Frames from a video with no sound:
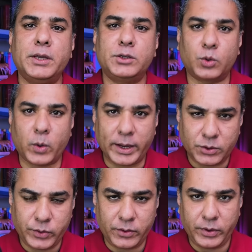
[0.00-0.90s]
a
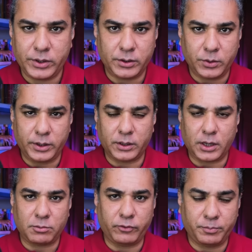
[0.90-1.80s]
Zoroastrian region during the
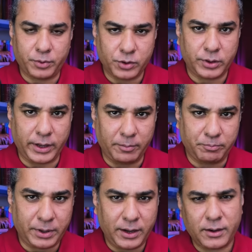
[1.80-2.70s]
time of the Persian
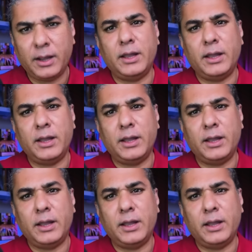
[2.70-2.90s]
Empire.